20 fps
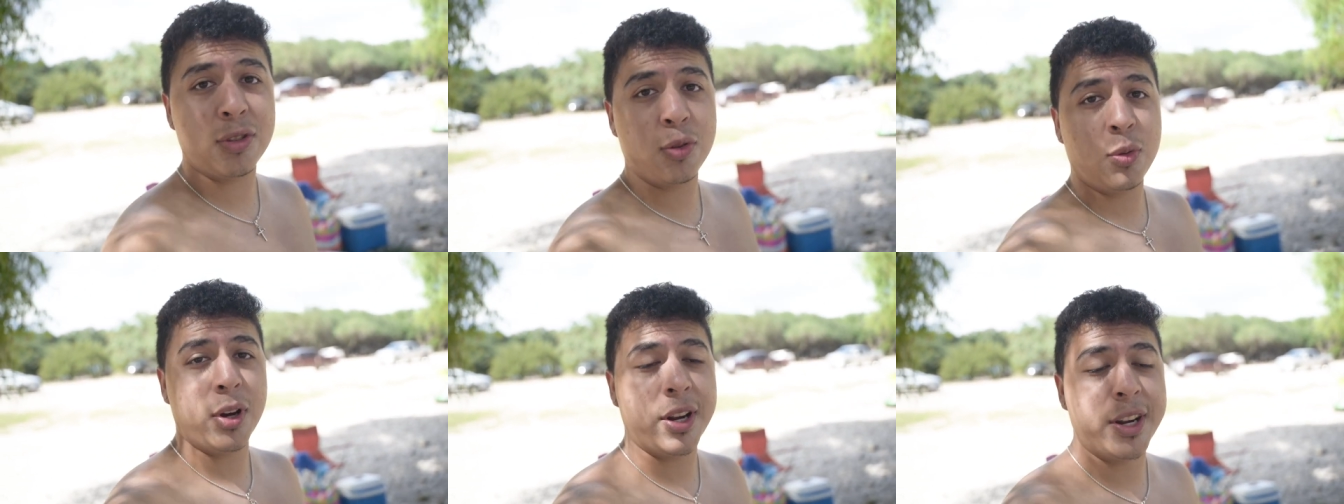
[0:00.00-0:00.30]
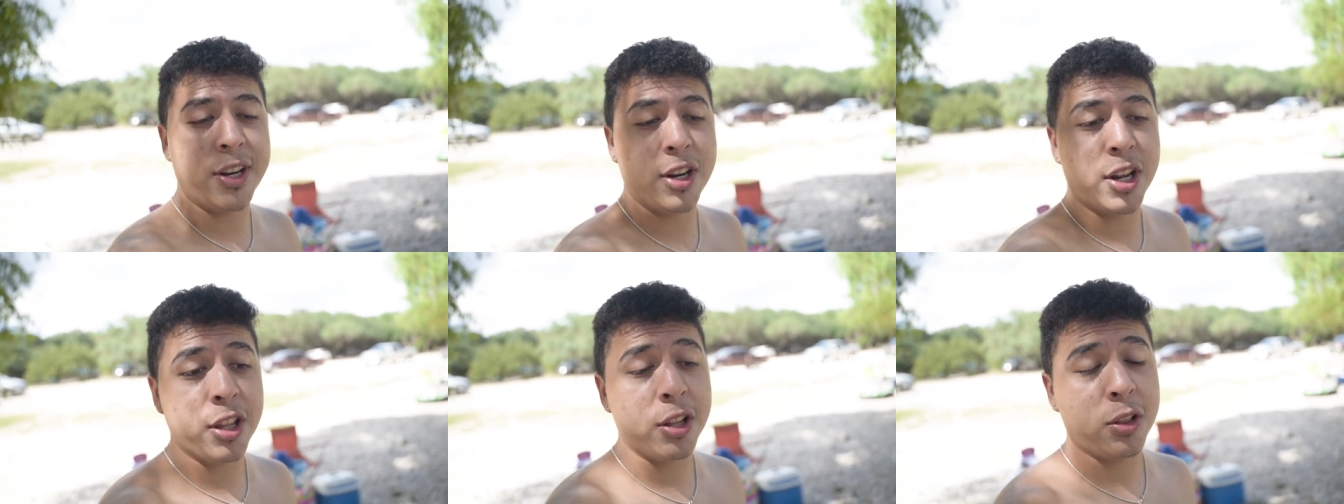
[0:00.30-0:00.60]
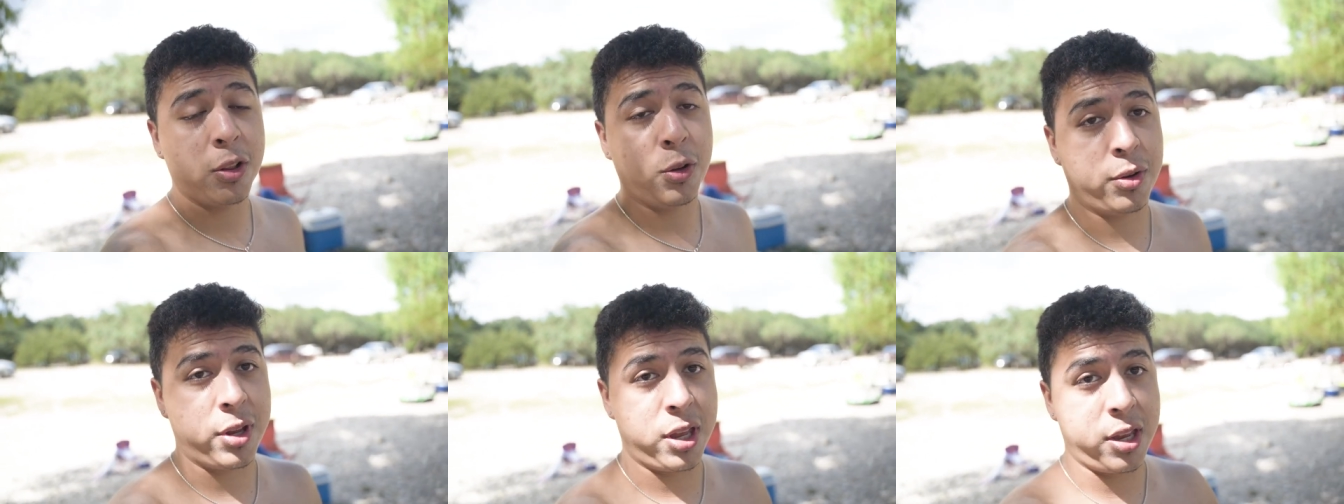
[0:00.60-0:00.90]
to another
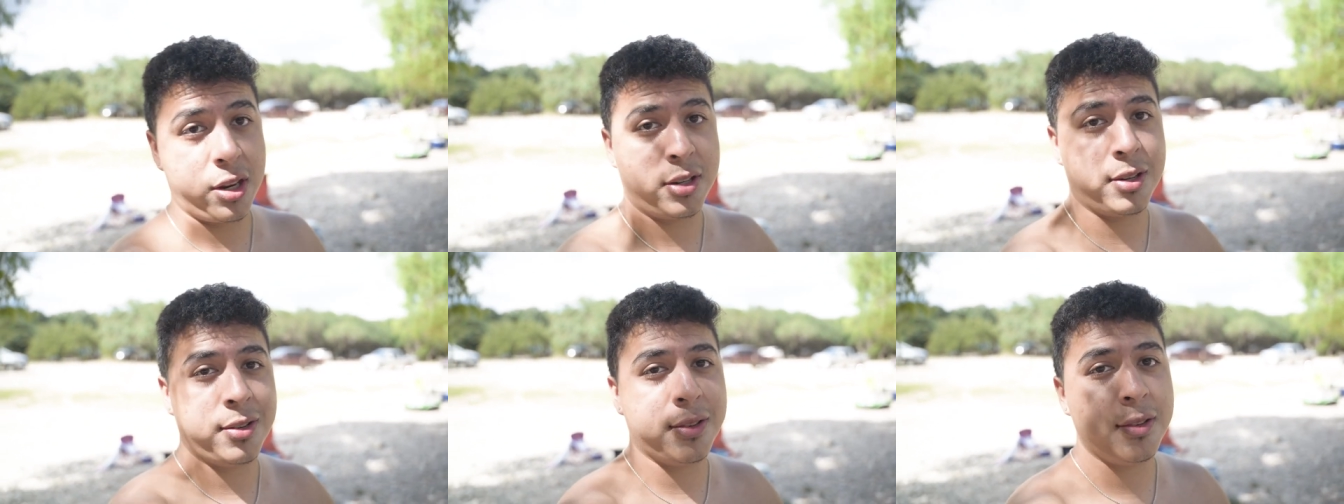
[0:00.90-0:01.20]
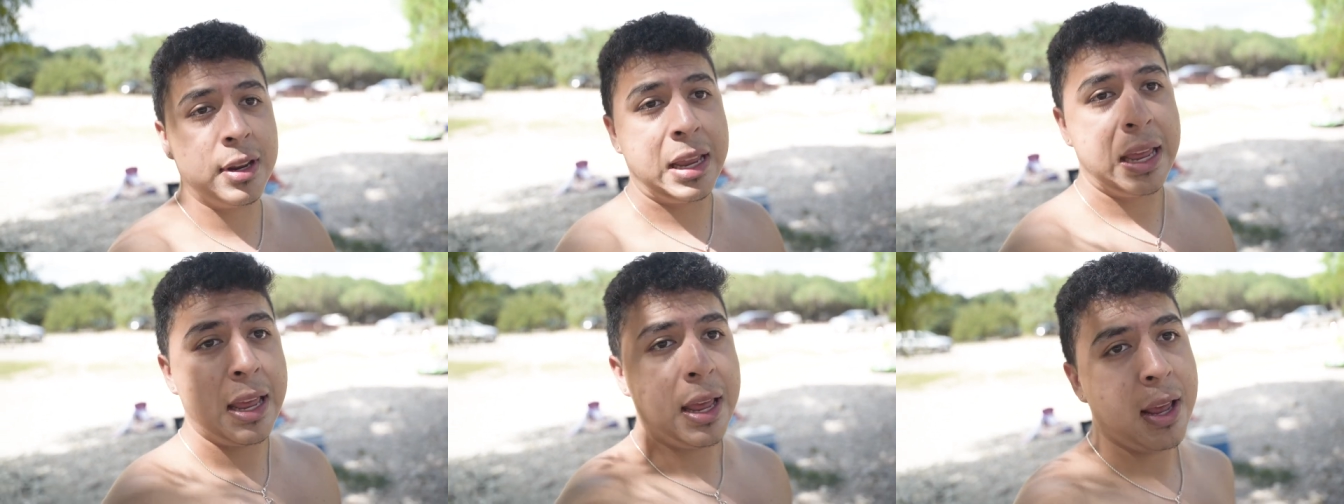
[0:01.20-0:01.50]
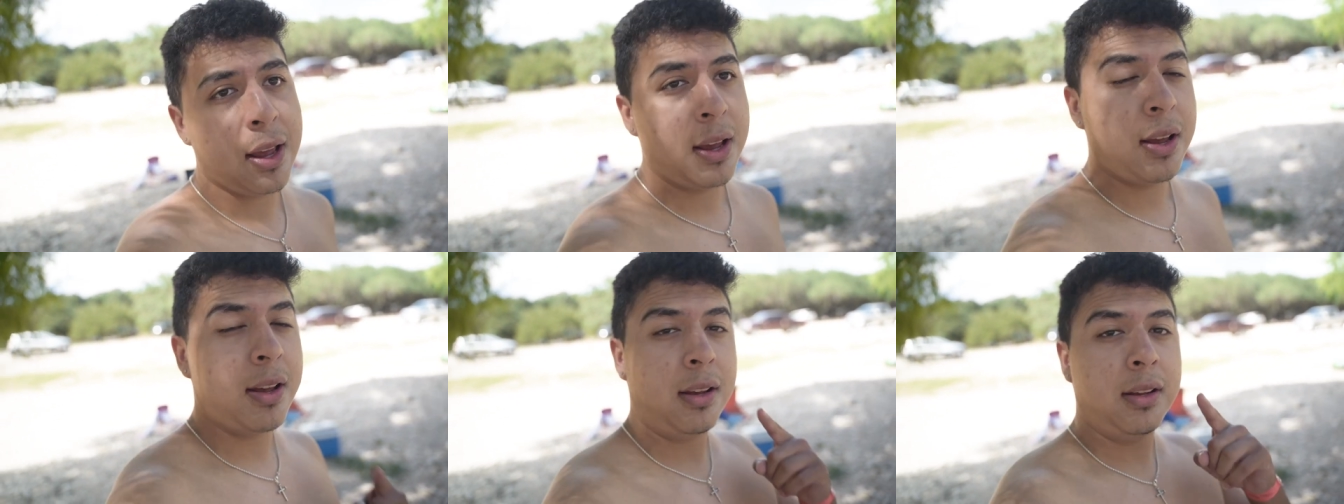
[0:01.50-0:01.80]
location.
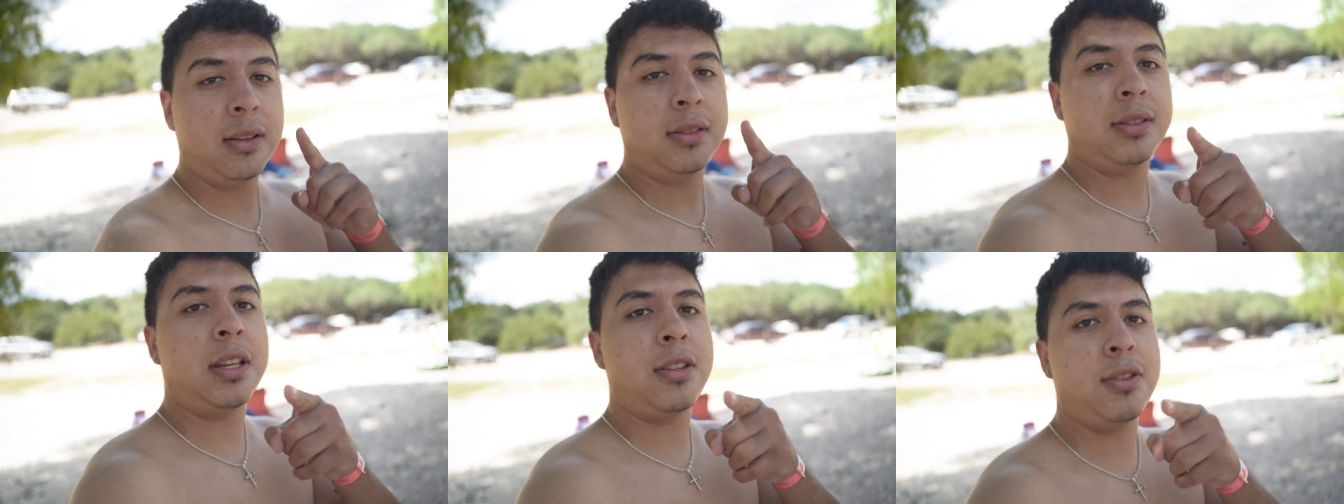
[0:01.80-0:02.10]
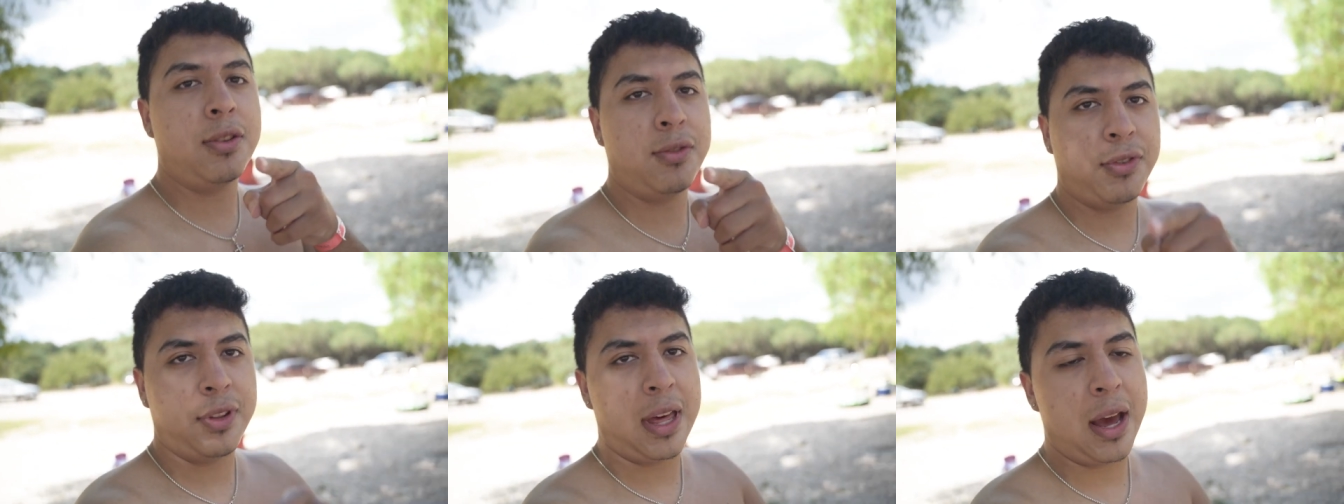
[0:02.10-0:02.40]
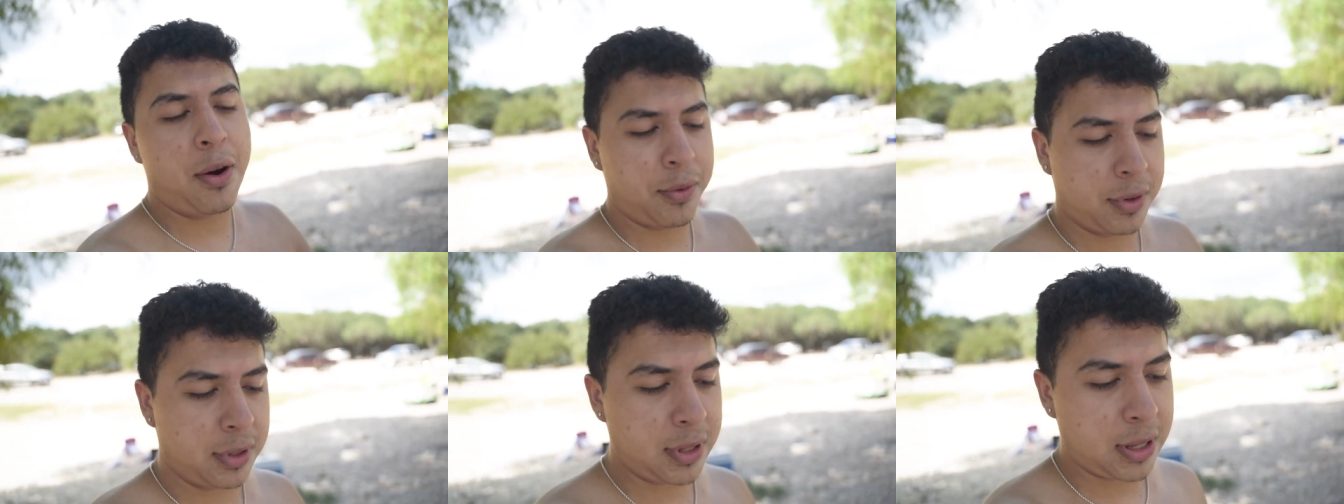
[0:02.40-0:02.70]
Stay tuned for
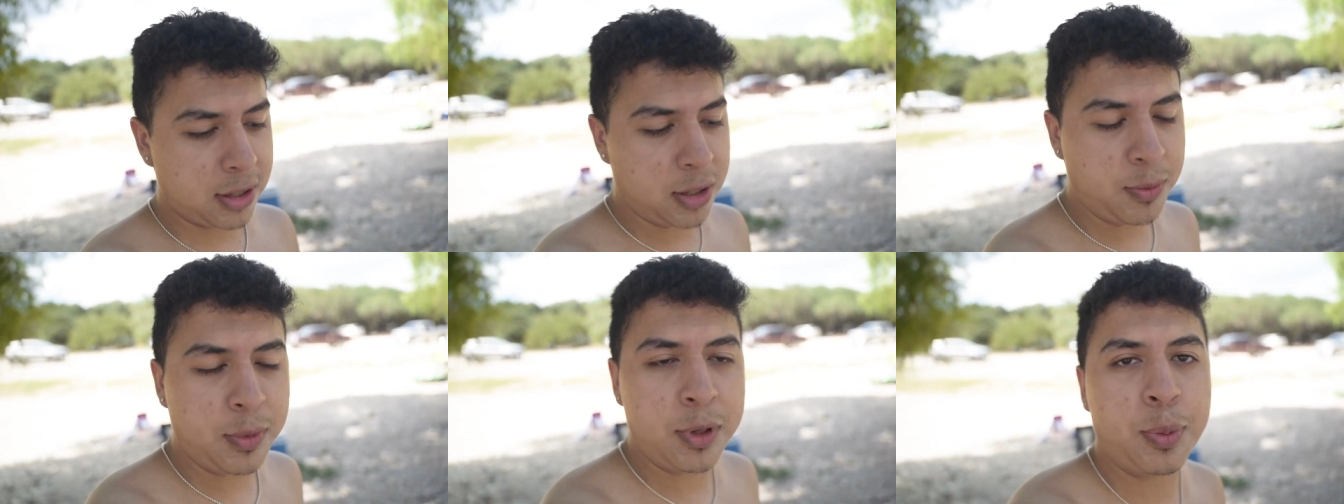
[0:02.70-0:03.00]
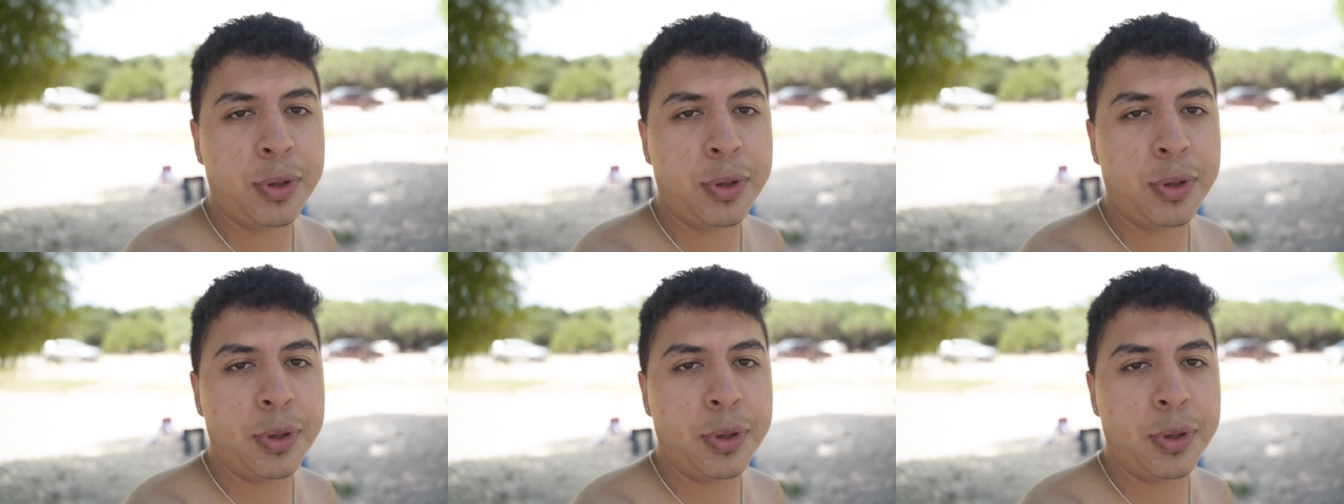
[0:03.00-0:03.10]
that one. That's gonna be